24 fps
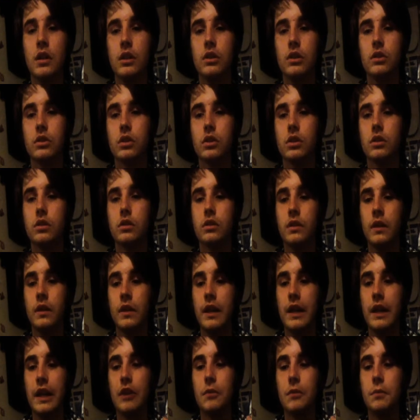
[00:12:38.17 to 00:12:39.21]
so
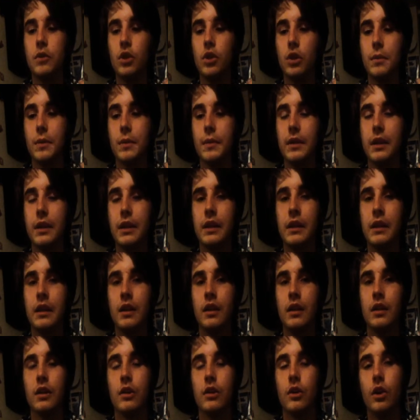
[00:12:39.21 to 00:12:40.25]
it'll normally be,
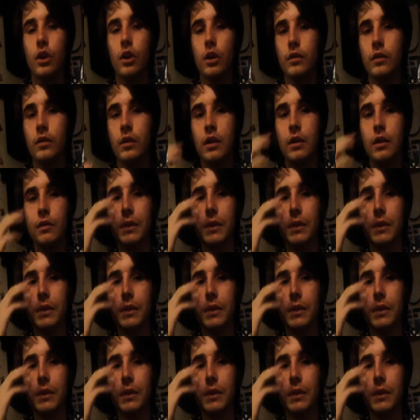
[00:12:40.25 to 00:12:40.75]
oh